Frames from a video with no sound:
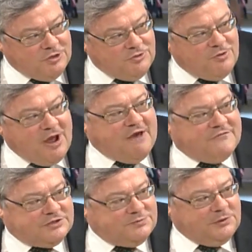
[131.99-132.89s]
You
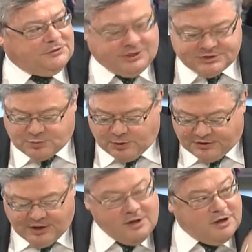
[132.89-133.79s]
have experience
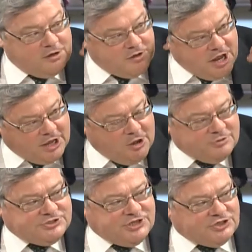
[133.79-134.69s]
with
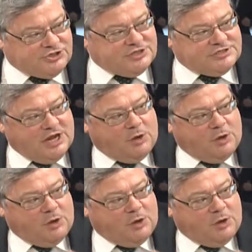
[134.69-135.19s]
negotiations